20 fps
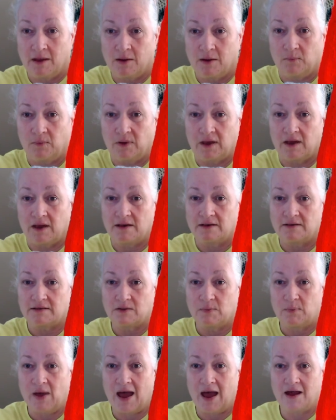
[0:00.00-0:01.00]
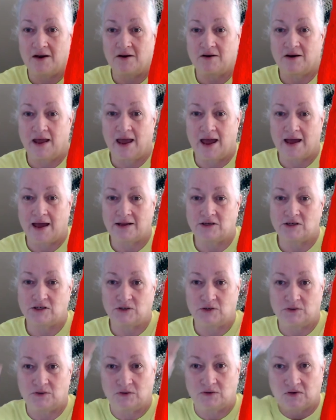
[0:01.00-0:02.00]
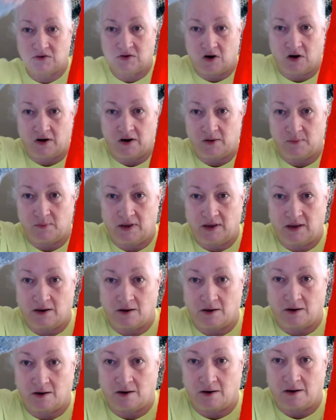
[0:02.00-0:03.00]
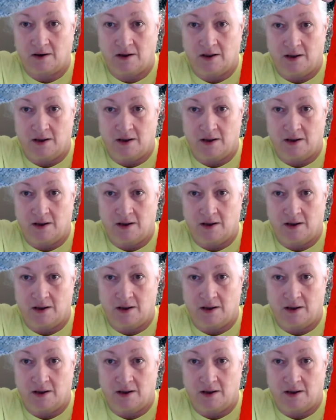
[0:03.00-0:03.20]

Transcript: because the pattern had you start up here